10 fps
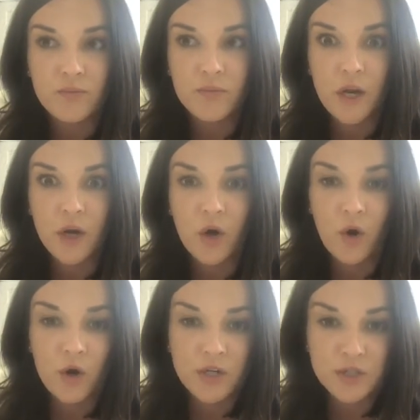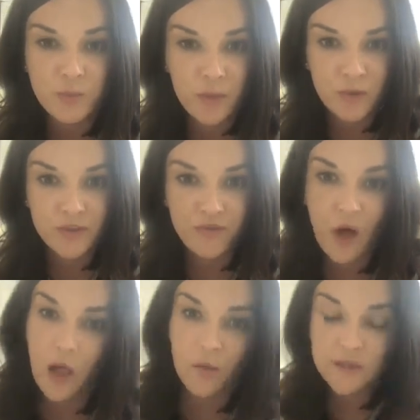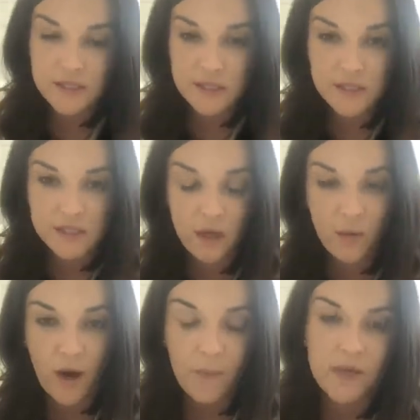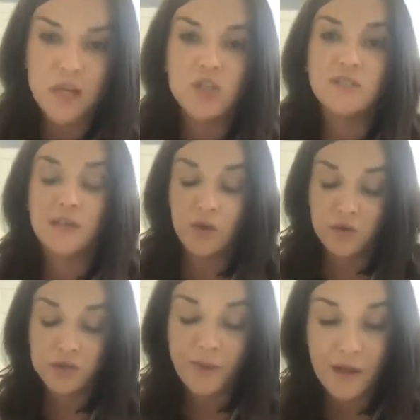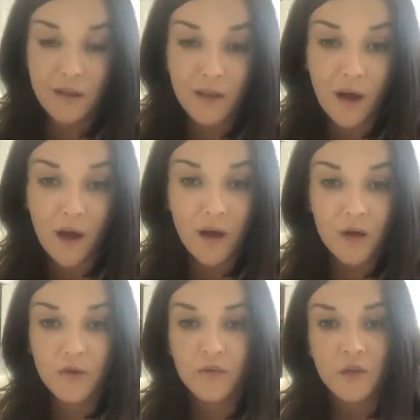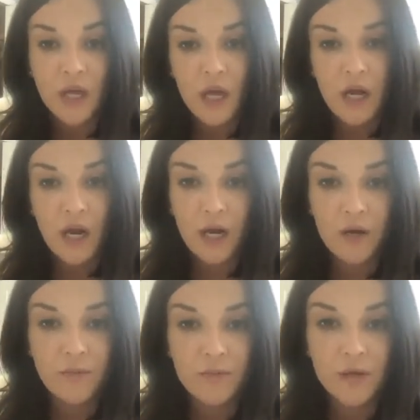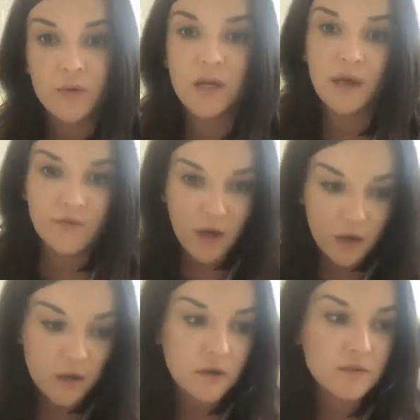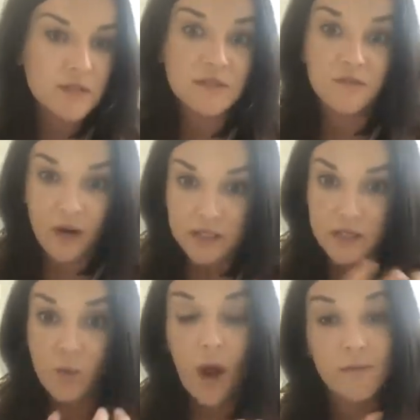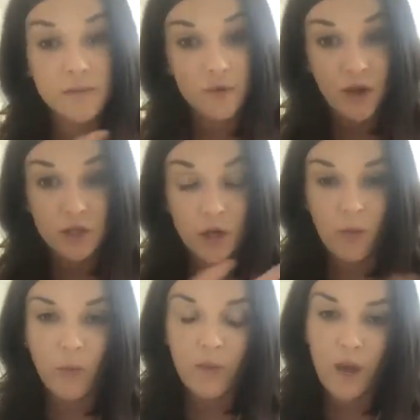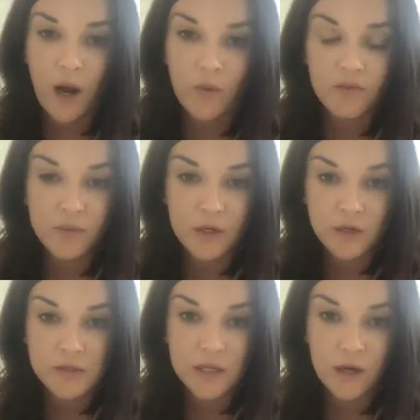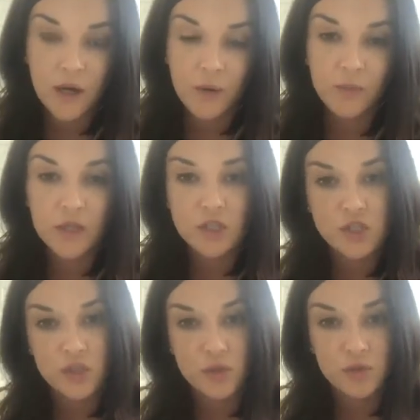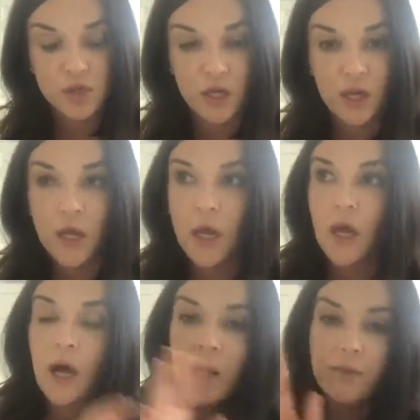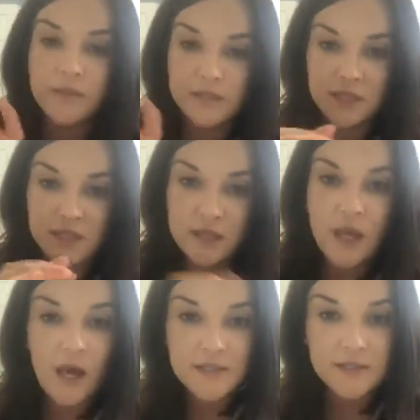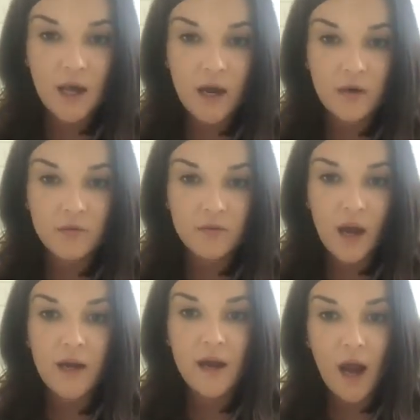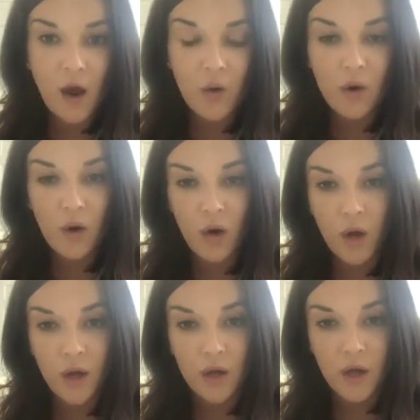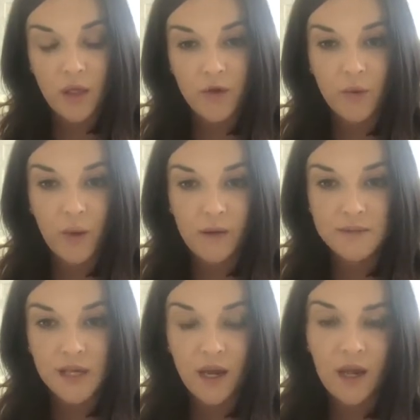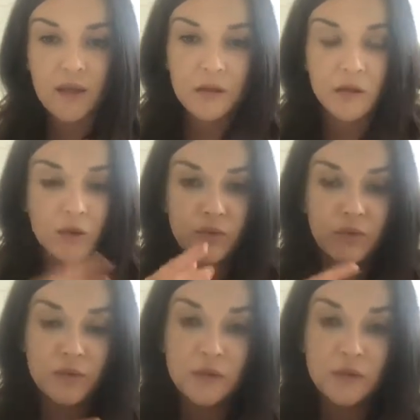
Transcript: encourage people to follow the CDC recommendations. I know there's been a lot of, can't find disinfecting wipes. We've had trouble with that. We've been using a bleach solution. But CDC has that lined out on their website. And,